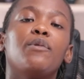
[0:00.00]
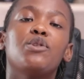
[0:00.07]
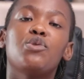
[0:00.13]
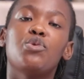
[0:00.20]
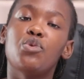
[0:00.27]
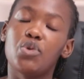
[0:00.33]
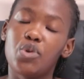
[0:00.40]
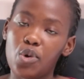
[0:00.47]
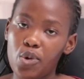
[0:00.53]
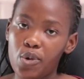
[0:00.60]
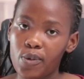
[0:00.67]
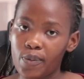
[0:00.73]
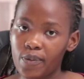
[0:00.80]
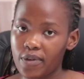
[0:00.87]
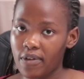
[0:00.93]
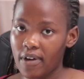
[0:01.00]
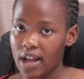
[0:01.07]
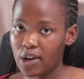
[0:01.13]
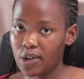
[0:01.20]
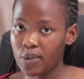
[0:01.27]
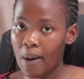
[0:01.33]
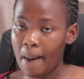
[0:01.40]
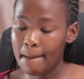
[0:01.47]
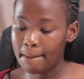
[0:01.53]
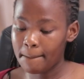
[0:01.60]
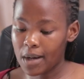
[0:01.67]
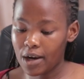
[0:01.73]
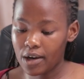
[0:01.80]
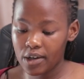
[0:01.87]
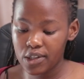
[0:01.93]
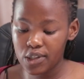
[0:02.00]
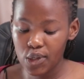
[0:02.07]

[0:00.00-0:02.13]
to your final marks.